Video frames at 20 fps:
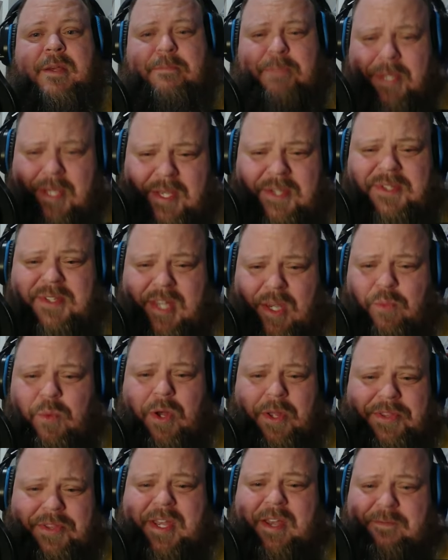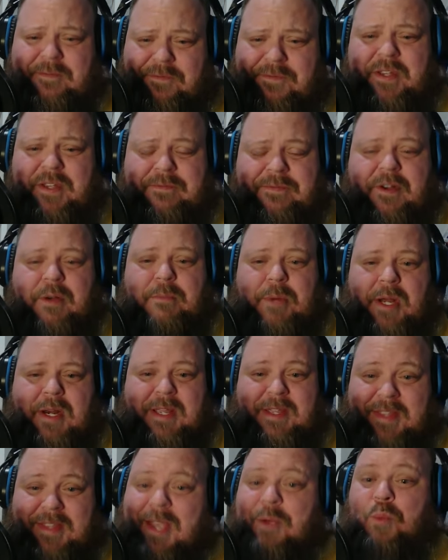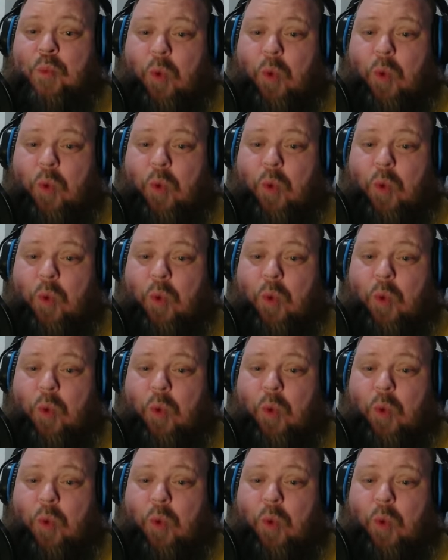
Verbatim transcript: because they want that FIFA money. They